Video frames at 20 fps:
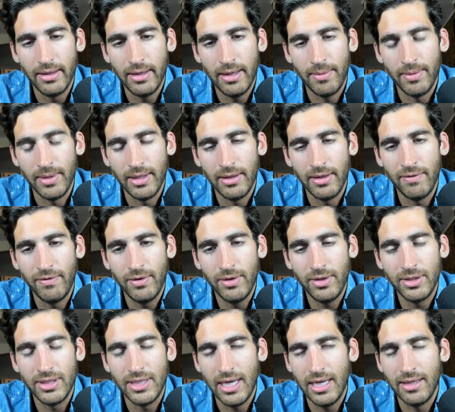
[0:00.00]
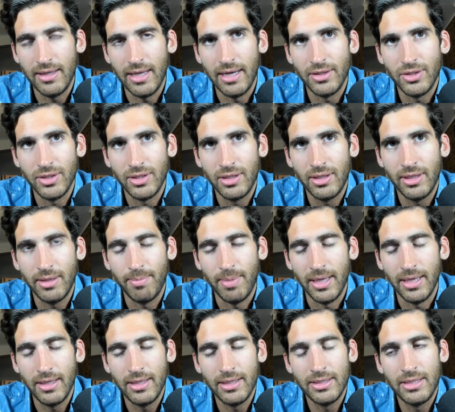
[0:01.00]
I mean, if you're saying that, it's just
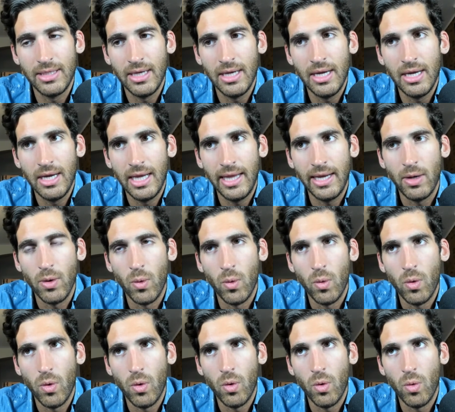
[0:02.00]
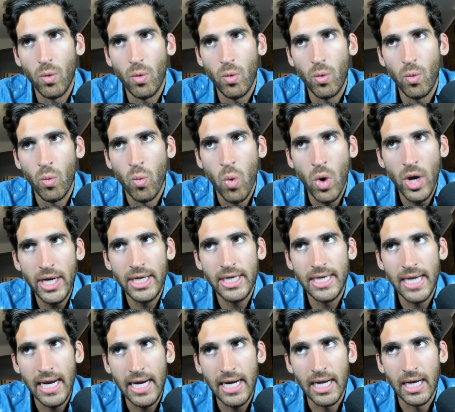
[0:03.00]
clickbait. Because, like, what
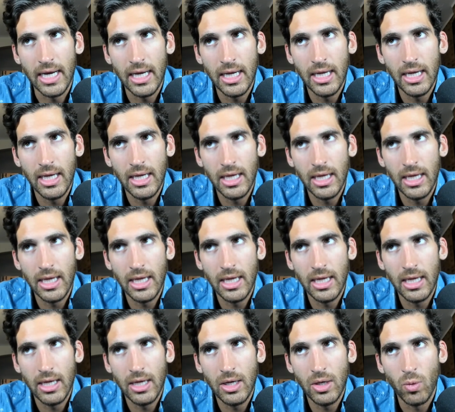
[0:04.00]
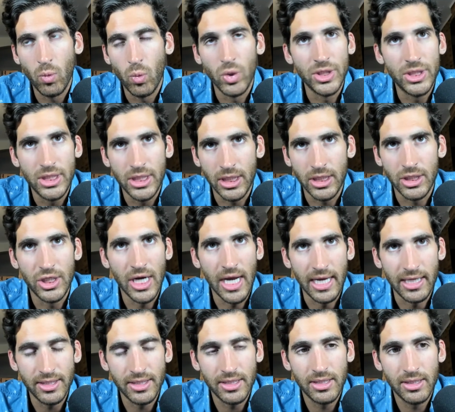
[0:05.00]
data would
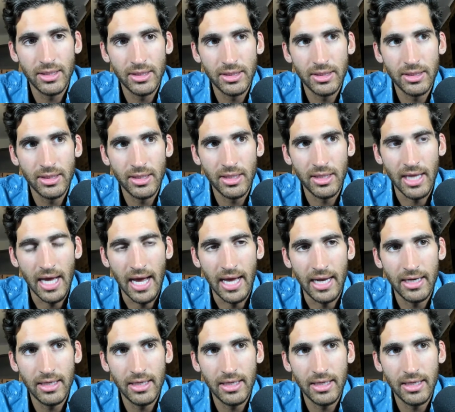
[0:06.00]
suggest that